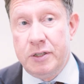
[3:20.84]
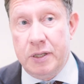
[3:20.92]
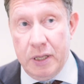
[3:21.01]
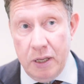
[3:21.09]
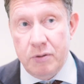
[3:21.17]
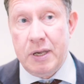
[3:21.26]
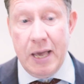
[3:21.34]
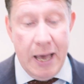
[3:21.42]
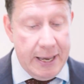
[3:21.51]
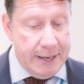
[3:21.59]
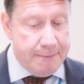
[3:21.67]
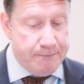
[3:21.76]
in the
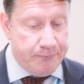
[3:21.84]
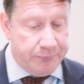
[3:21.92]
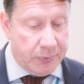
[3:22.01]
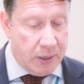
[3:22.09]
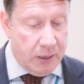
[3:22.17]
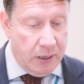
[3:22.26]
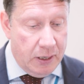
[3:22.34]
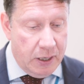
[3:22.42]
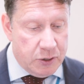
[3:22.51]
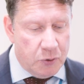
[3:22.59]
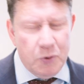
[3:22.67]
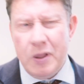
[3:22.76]
UK.
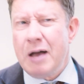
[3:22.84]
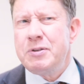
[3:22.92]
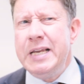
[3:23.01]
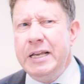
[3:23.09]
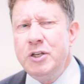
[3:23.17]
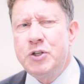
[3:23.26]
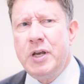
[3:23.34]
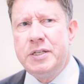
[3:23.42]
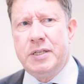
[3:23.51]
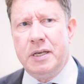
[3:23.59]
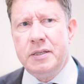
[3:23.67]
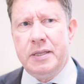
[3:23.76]
So I thought that was an
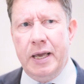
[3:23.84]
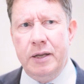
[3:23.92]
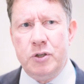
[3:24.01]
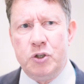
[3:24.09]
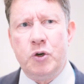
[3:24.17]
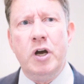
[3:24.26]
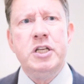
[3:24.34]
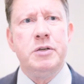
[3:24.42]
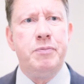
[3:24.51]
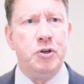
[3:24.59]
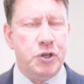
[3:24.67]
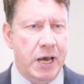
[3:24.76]
interesting thing to try to
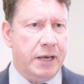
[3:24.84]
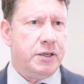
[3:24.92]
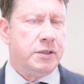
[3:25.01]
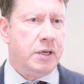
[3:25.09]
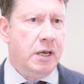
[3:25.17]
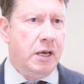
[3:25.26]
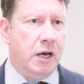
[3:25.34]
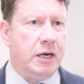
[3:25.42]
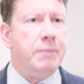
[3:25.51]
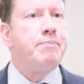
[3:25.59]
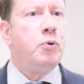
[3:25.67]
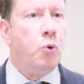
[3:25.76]
project as an
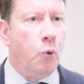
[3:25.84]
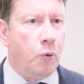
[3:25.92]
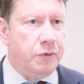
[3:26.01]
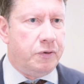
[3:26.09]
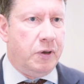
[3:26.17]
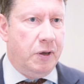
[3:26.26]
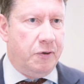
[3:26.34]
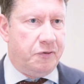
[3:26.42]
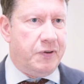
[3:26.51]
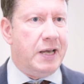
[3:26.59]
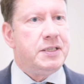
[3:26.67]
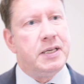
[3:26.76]
important
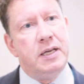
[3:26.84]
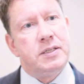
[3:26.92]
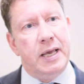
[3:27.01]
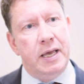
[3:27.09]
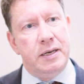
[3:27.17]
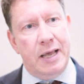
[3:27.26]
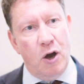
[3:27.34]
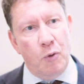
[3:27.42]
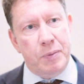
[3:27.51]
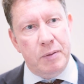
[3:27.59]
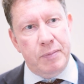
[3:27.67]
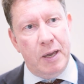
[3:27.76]
facet in
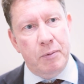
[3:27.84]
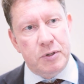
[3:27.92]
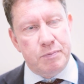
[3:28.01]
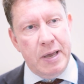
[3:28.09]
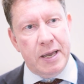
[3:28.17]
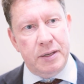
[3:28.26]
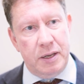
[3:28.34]
helping people to make a